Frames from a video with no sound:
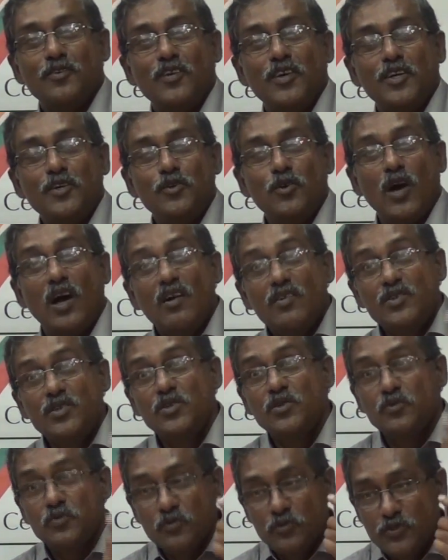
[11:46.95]
where you
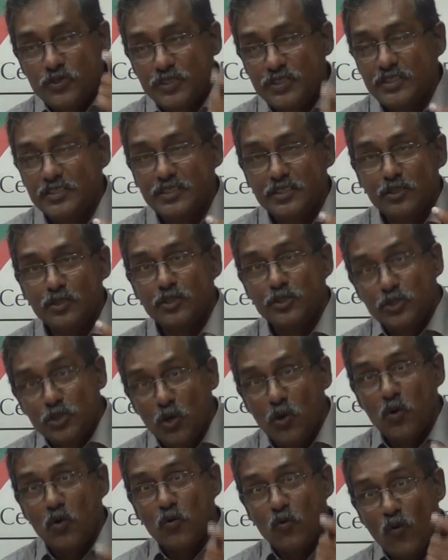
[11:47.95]
have to
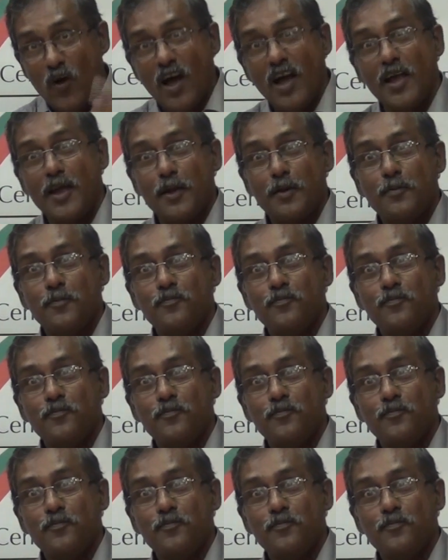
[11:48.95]
show why